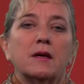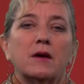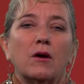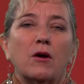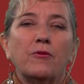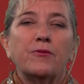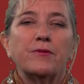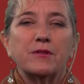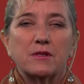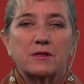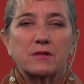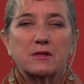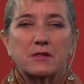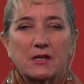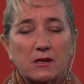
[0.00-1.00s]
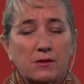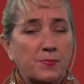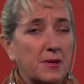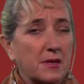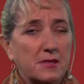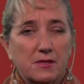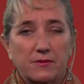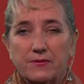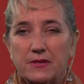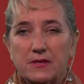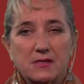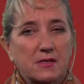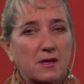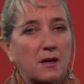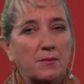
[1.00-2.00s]
Often the topics of the
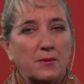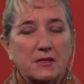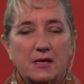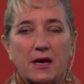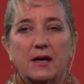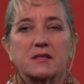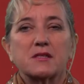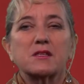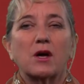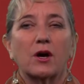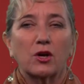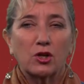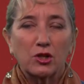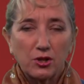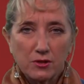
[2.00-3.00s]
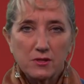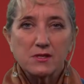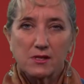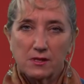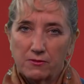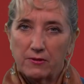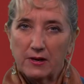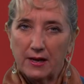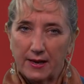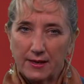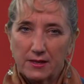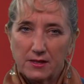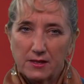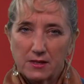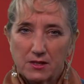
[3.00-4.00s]
assignment tasks are closely
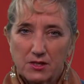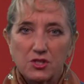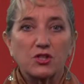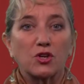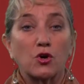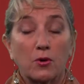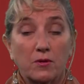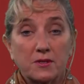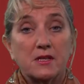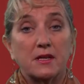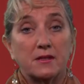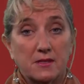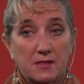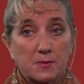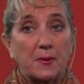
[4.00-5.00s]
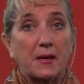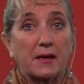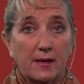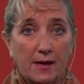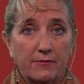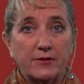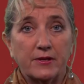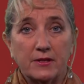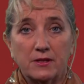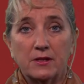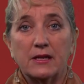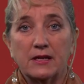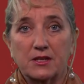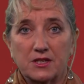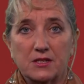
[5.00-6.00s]
related to the content that's being covered in your
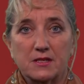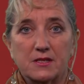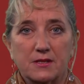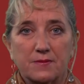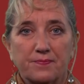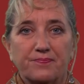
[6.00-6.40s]
lectures.